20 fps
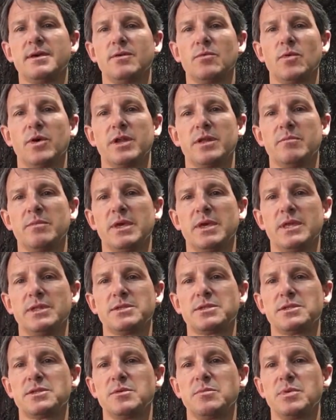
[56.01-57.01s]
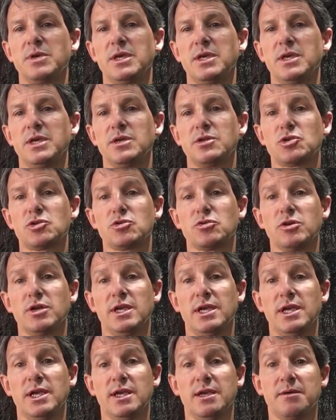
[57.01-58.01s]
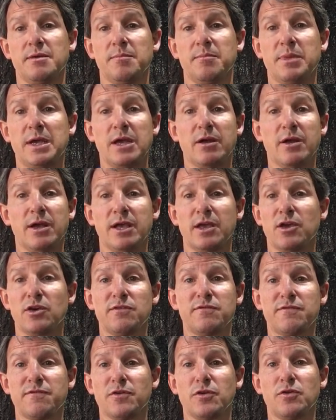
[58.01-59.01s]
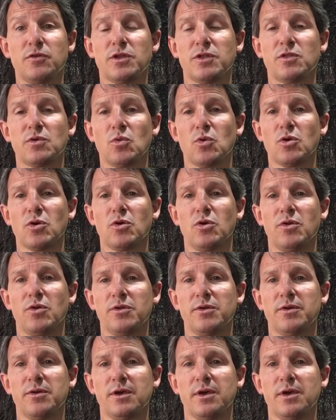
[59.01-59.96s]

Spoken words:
what it means to be a tree bearing good fruit in the world,